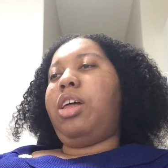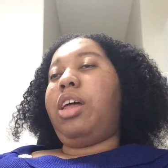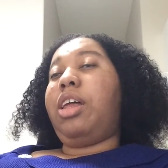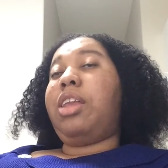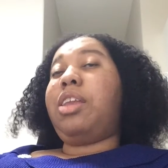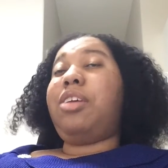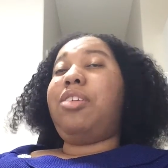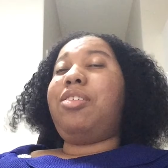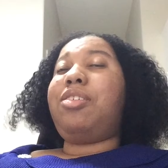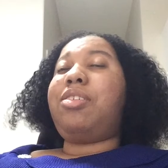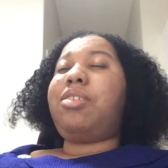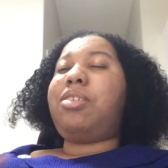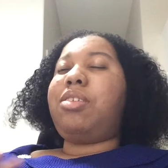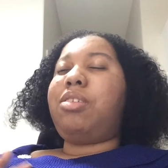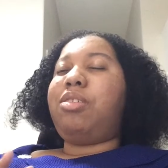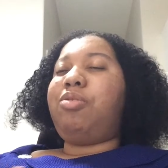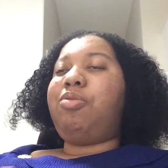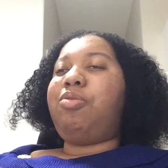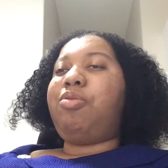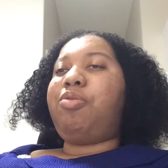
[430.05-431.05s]
at least
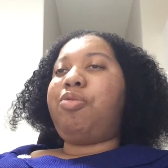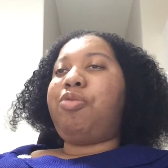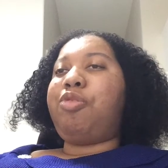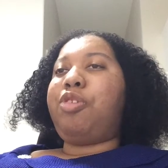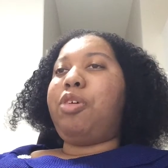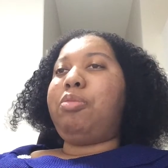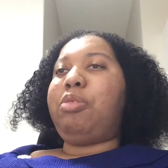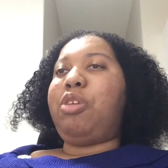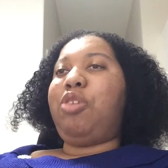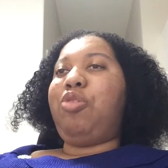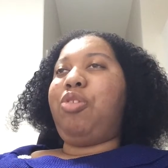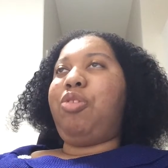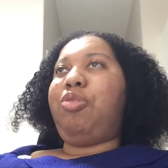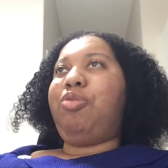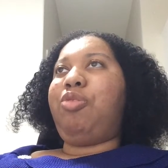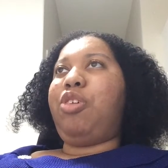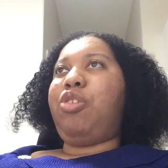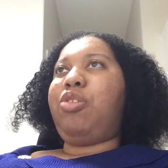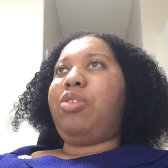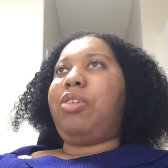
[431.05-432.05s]
from the
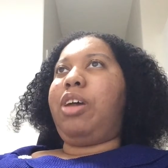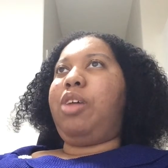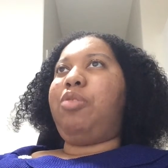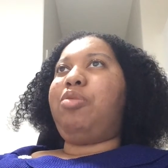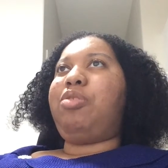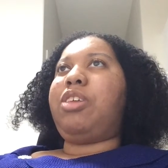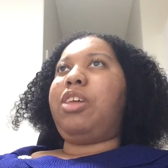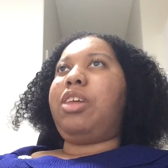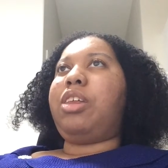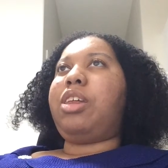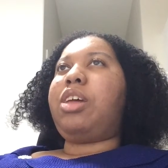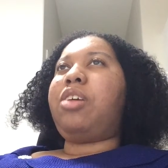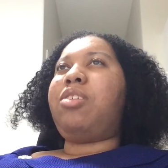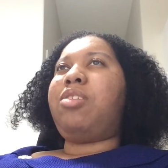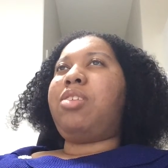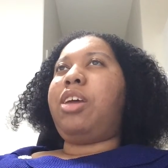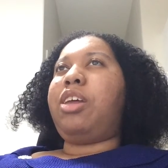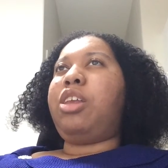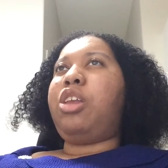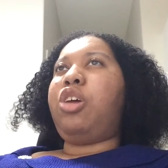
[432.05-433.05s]
reviews I've seen,
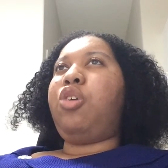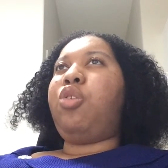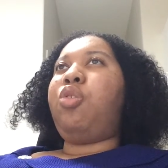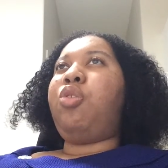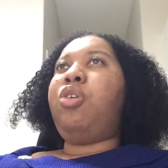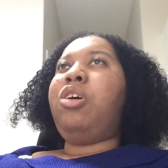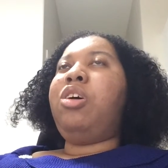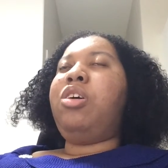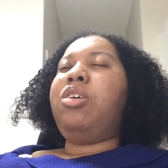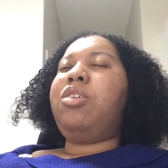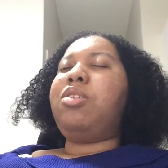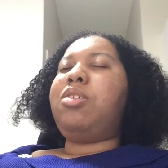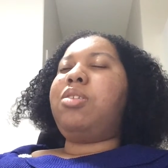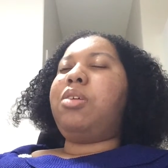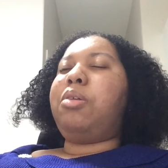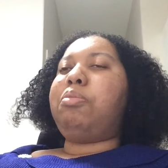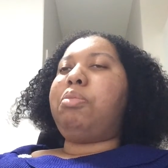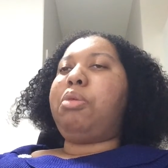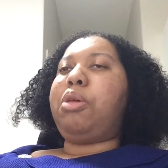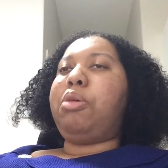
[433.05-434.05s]
because I know
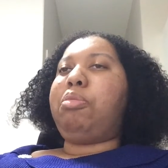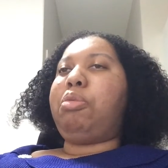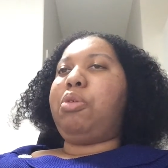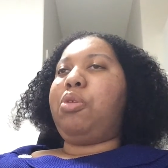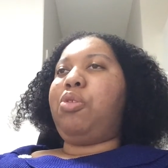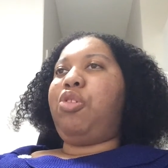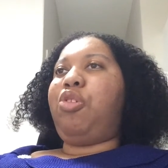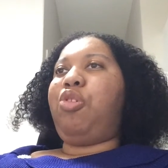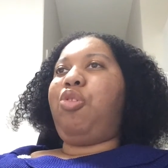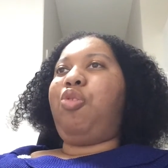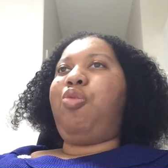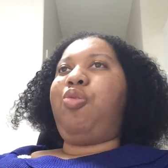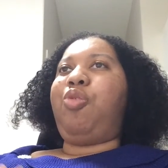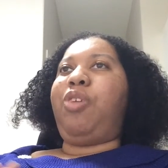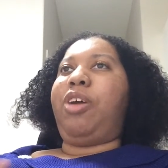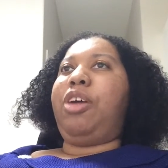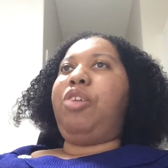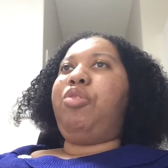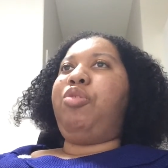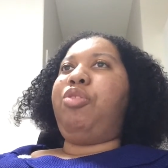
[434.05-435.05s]
some people do
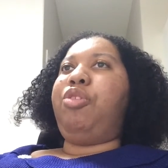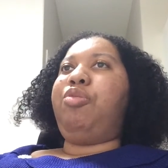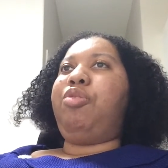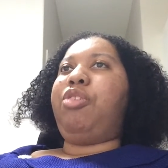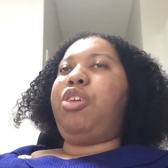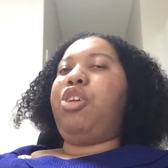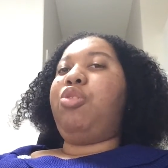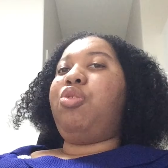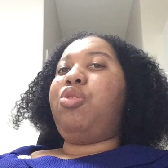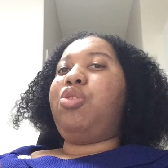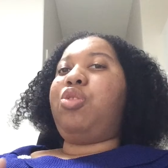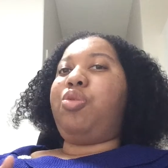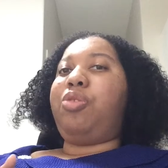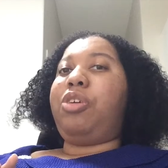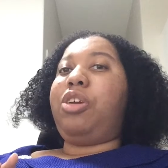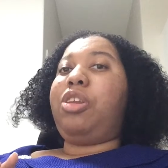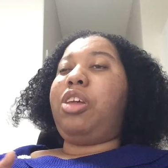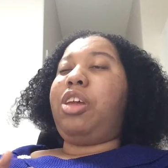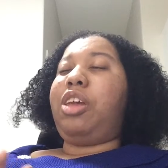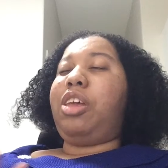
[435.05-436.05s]
rant reviews
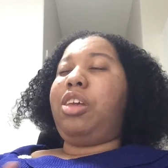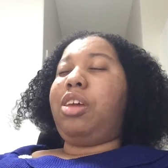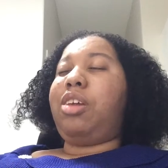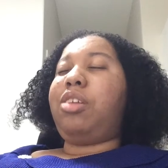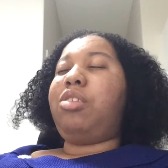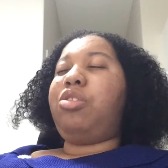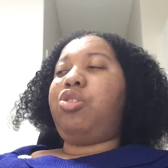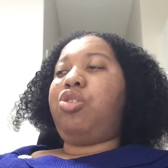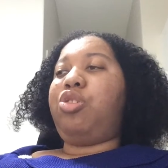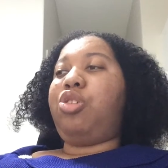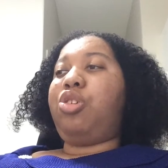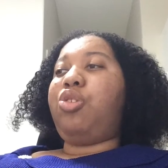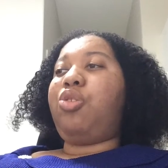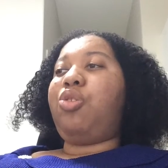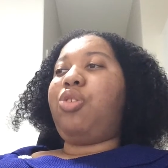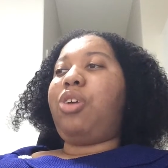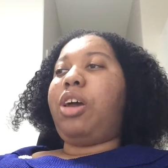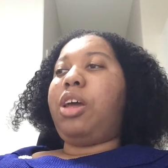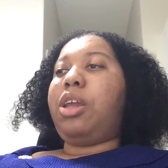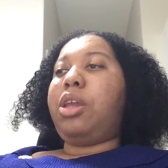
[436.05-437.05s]
where they
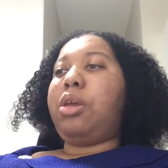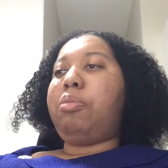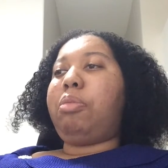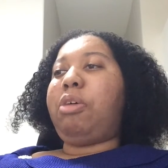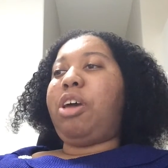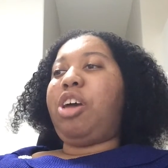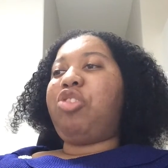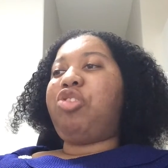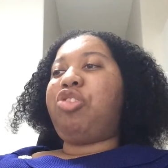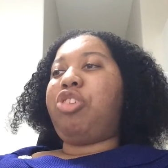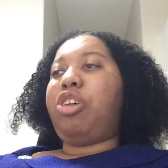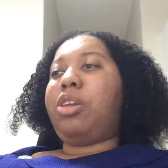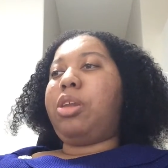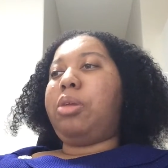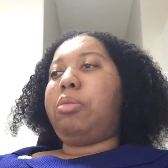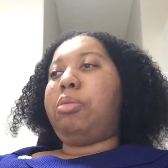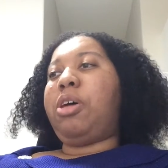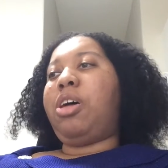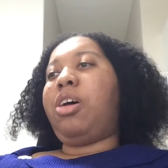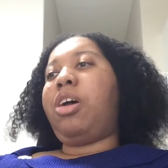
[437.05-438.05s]
do kind of bash on
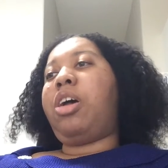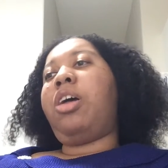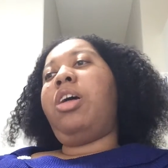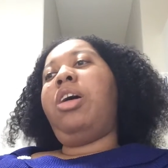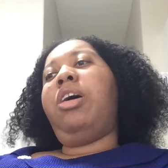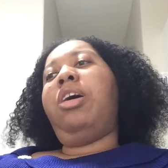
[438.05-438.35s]
the book.